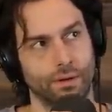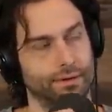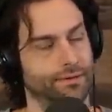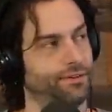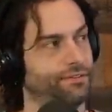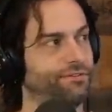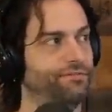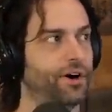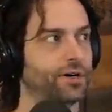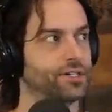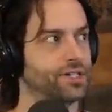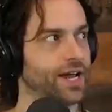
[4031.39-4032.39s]
For
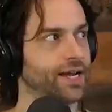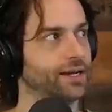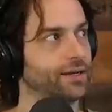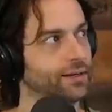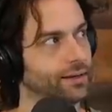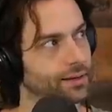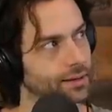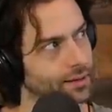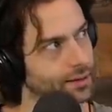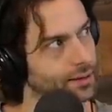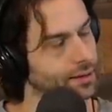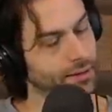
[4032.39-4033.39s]
fuck's sake.
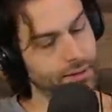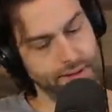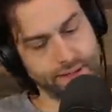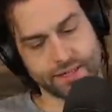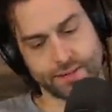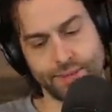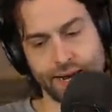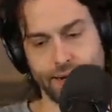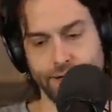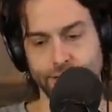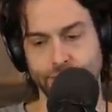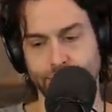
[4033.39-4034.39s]
Doesn't
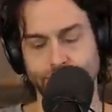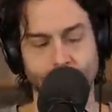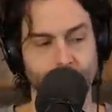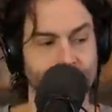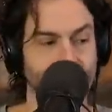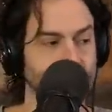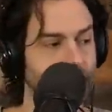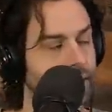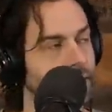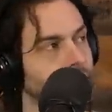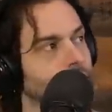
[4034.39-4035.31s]
matter, dude. I'm keeping it in.